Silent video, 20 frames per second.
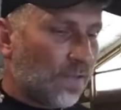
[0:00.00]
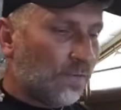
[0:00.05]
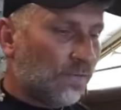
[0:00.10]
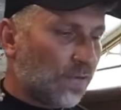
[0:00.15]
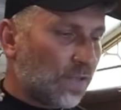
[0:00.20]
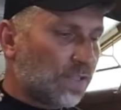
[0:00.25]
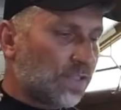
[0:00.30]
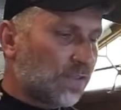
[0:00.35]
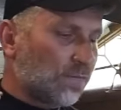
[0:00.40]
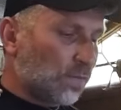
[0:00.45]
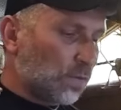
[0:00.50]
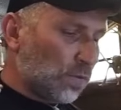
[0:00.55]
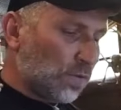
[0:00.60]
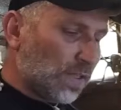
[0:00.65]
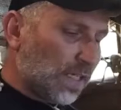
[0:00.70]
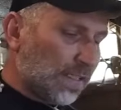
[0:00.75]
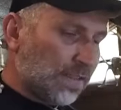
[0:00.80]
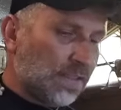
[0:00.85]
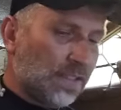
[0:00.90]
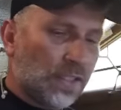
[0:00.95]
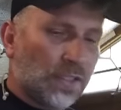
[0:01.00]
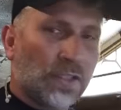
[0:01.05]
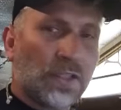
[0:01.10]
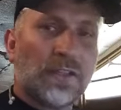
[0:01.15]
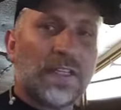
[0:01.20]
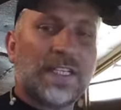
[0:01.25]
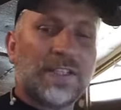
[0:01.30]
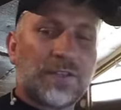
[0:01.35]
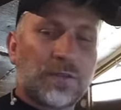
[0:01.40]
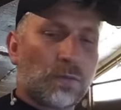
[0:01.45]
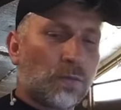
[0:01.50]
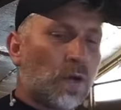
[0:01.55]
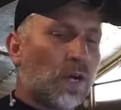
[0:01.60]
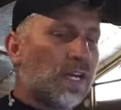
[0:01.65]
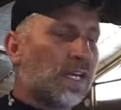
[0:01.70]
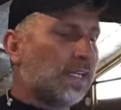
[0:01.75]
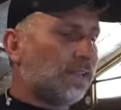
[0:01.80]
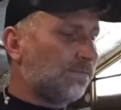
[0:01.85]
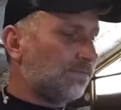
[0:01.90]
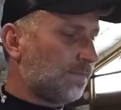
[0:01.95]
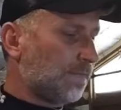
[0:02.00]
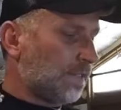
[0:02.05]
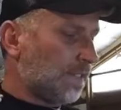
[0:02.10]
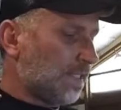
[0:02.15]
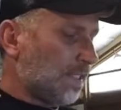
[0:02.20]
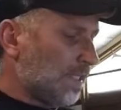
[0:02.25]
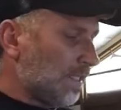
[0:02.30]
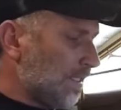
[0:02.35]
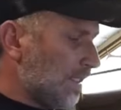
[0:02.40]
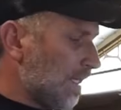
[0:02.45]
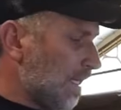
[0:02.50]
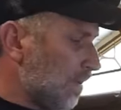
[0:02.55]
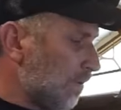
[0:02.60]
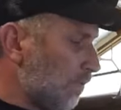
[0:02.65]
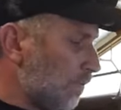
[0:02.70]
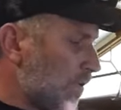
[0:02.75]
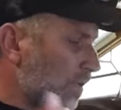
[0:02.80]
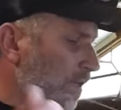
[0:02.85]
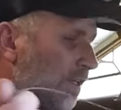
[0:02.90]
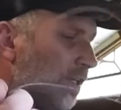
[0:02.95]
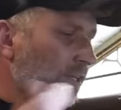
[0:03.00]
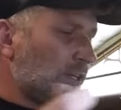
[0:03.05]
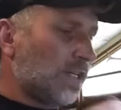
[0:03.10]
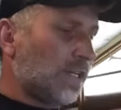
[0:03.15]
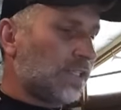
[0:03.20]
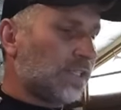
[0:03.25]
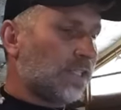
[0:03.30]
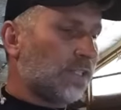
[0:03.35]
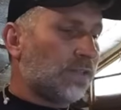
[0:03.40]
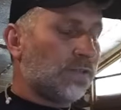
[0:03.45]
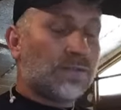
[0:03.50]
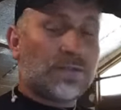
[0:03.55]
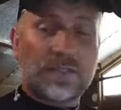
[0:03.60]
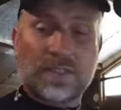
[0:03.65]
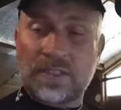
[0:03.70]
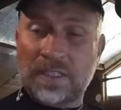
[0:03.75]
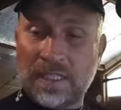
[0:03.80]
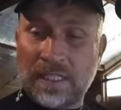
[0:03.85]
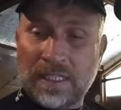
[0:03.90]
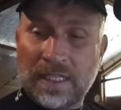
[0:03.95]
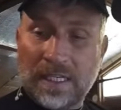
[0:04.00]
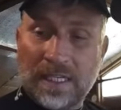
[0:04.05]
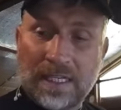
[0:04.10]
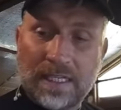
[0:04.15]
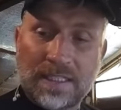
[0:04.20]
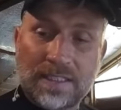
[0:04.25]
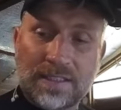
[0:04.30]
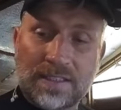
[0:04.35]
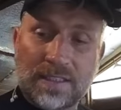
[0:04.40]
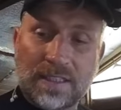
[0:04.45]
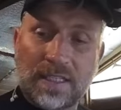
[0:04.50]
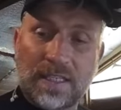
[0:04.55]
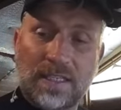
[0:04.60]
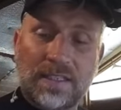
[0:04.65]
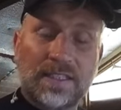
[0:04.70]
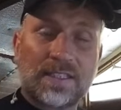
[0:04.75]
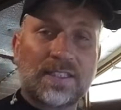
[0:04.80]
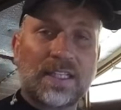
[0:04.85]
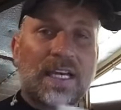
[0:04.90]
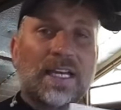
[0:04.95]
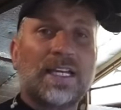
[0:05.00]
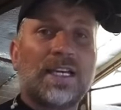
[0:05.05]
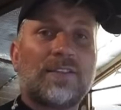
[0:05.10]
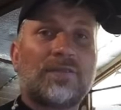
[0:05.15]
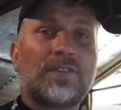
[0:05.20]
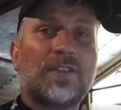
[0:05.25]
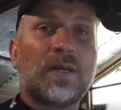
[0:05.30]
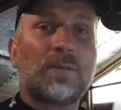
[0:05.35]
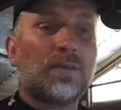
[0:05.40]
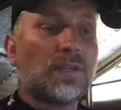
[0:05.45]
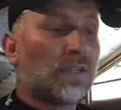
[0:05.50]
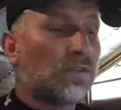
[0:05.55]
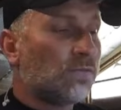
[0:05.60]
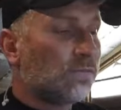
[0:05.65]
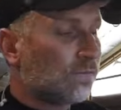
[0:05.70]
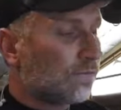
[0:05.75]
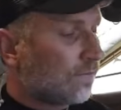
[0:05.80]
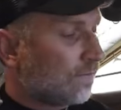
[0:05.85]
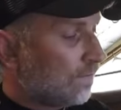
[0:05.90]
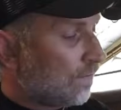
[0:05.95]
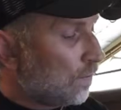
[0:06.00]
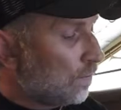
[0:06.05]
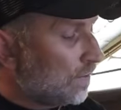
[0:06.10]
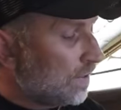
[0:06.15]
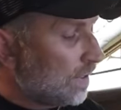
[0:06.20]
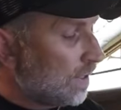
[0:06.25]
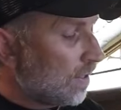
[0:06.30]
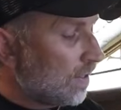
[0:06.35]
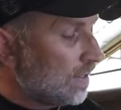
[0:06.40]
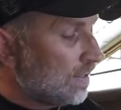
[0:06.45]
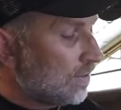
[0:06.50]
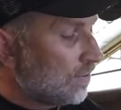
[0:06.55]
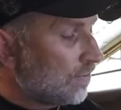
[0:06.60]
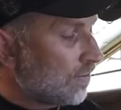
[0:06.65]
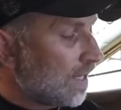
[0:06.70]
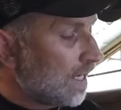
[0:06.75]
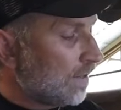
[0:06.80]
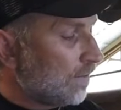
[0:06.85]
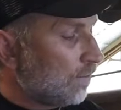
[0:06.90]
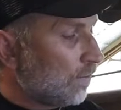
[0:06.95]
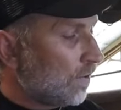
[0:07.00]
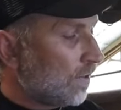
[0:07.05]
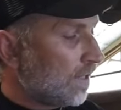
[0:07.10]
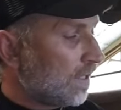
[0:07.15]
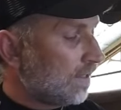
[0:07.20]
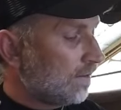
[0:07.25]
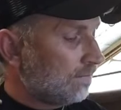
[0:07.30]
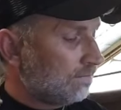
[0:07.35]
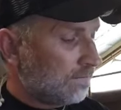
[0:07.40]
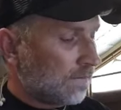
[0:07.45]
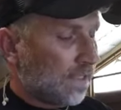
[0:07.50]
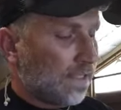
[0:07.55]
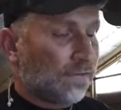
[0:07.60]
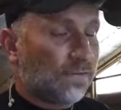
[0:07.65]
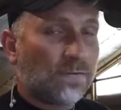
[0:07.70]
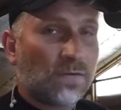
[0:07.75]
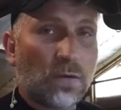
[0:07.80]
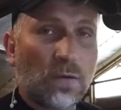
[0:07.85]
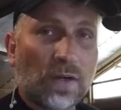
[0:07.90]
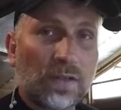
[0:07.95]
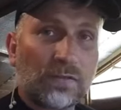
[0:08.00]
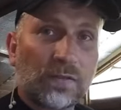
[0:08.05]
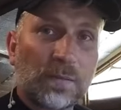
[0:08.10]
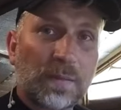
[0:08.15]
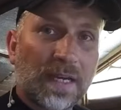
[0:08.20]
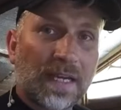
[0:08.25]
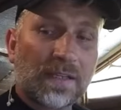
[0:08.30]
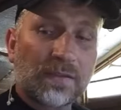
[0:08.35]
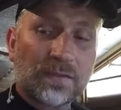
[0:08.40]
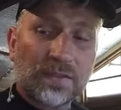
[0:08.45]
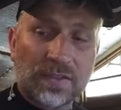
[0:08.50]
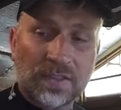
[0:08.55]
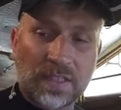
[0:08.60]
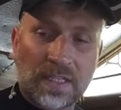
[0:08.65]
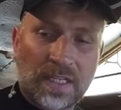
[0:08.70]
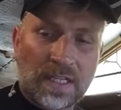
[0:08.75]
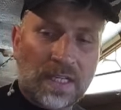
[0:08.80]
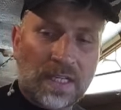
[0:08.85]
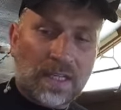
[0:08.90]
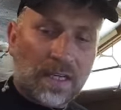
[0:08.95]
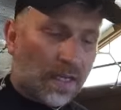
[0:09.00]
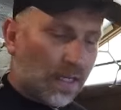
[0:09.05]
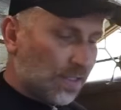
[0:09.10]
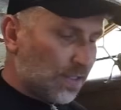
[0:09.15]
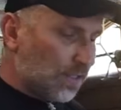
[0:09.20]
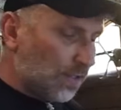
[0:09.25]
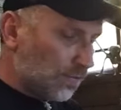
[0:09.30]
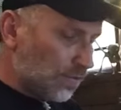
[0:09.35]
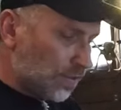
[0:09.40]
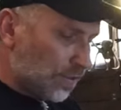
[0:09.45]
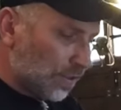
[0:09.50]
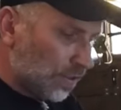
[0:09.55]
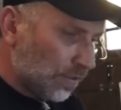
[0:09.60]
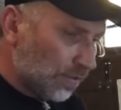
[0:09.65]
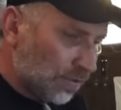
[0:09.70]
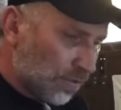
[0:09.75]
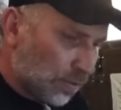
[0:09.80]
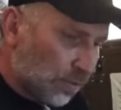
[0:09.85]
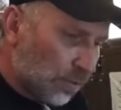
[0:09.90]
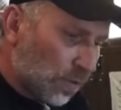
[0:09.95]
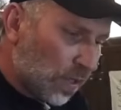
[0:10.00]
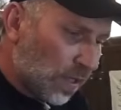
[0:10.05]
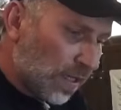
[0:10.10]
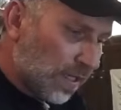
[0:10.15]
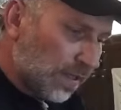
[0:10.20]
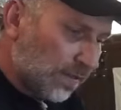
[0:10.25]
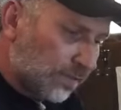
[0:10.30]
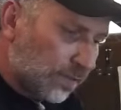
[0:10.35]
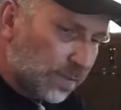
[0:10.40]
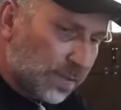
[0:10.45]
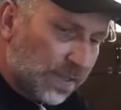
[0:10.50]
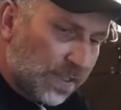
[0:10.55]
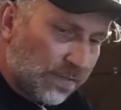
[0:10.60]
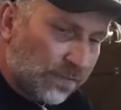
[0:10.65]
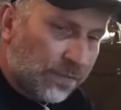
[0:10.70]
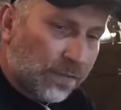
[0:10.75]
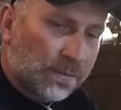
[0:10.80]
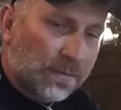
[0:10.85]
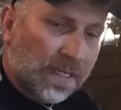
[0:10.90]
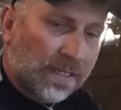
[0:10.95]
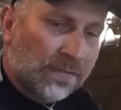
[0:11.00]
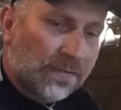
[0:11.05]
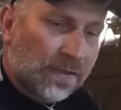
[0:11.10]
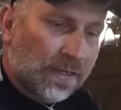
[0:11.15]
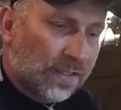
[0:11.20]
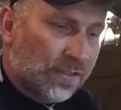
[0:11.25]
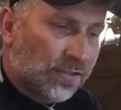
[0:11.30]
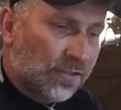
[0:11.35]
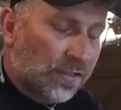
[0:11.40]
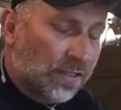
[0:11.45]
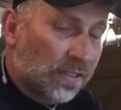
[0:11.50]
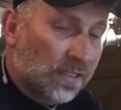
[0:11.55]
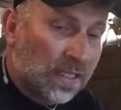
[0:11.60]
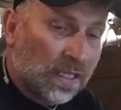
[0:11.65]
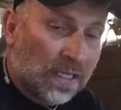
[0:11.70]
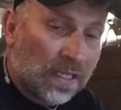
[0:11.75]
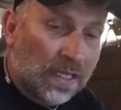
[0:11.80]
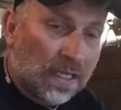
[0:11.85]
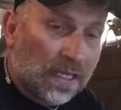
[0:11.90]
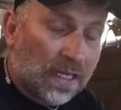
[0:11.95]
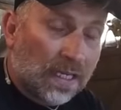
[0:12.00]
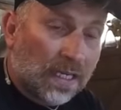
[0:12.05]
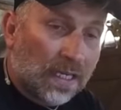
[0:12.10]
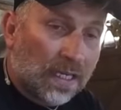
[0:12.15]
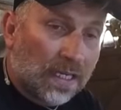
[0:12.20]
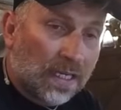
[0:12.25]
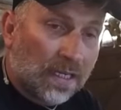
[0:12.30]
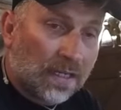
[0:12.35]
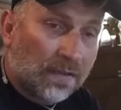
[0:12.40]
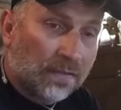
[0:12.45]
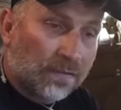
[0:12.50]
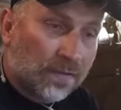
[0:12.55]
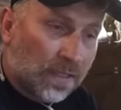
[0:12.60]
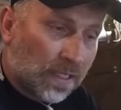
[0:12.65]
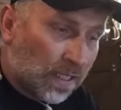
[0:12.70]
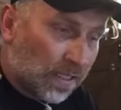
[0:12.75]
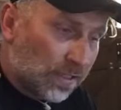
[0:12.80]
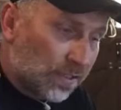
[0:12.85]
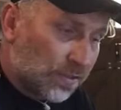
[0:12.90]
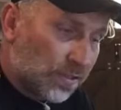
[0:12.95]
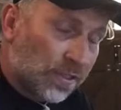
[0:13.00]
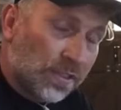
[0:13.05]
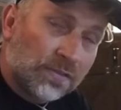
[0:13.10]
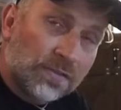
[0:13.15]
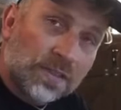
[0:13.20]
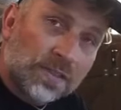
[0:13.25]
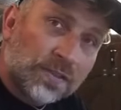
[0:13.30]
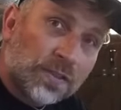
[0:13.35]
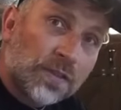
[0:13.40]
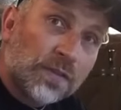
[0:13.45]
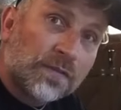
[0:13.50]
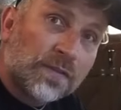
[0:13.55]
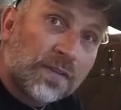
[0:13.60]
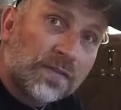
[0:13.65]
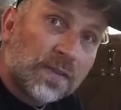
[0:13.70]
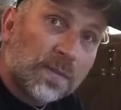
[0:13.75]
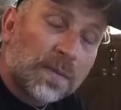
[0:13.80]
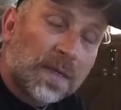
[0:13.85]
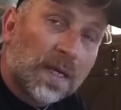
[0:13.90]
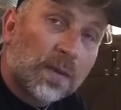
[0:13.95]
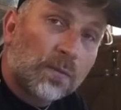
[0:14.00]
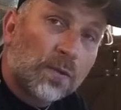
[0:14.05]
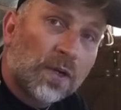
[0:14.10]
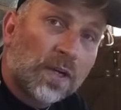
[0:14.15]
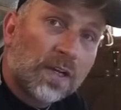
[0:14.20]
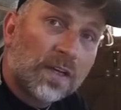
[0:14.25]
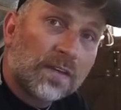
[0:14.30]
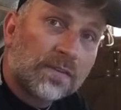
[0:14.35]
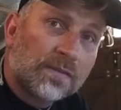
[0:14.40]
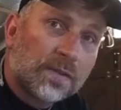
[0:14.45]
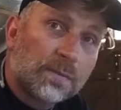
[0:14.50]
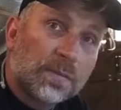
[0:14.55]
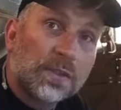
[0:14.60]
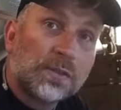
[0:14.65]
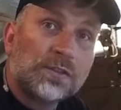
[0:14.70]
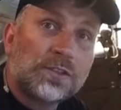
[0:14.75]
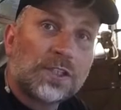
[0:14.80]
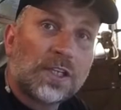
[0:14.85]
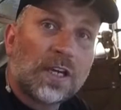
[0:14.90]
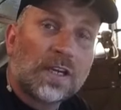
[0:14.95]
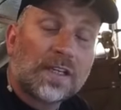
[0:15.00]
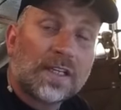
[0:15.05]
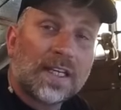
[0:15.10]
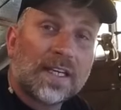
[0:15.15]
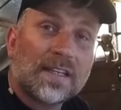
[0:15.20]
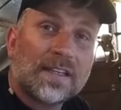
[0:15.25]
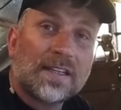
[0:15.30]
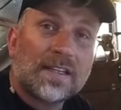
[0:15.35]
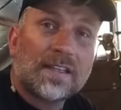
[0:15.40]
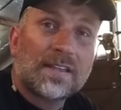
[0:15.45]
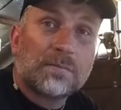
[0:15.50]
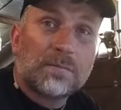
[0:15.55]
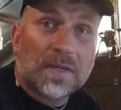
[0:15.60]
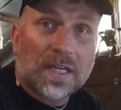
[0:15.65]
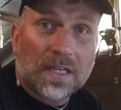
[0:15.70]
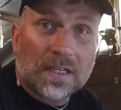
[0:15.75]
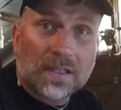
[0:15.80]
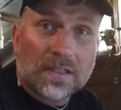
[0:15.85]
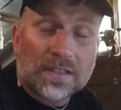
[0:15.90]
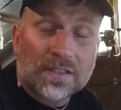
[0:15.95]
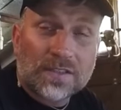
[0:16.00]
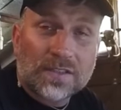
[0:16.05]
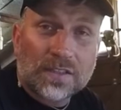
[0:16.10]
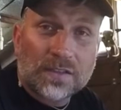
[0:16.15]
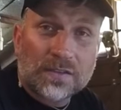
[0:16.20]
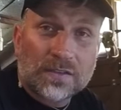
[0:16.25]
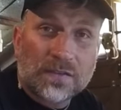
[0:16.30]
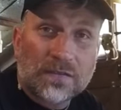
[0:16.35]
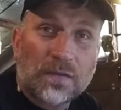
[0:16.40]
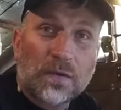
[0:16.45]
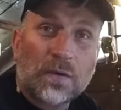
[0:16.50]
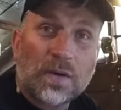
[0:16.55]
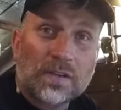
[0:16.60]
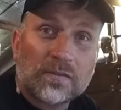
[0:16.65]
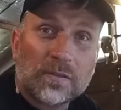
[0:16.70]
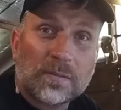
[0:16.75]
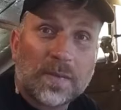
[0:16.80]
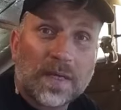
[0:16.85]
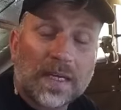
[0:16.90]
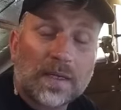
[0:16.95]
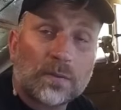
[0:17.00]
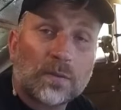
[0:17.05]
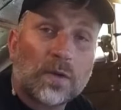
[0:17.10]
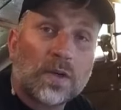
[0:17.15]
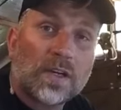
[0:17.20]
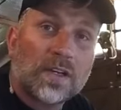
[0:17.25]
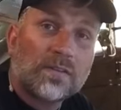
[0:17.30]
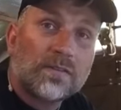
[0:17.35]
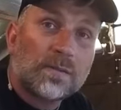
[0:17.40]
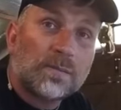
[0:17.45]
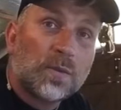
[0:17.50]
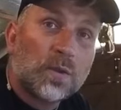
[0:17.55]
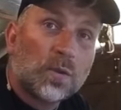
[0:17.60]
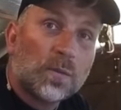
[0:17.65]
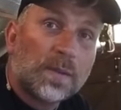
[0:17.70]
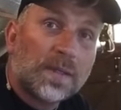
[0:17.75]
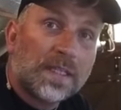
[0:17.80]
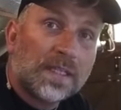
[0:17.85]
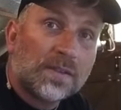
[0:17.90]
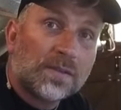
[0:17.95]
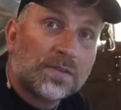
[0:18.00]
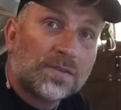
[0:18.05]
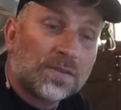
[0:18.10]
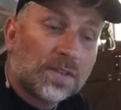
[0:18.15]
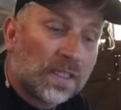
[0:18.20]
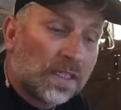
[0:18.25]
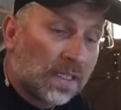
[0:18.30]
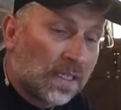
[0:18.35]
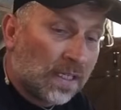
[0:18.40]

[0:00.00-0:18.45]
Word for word: first of all then, you need your wire. Now the wire that I use is uh, this AFW 49 strand wire in 400 pounds. I used to use a wire from a different manufacturer. Uh, I used to use a 250 pound wire for blue sharking and, I used to use a 400 pound wire for porbeagles.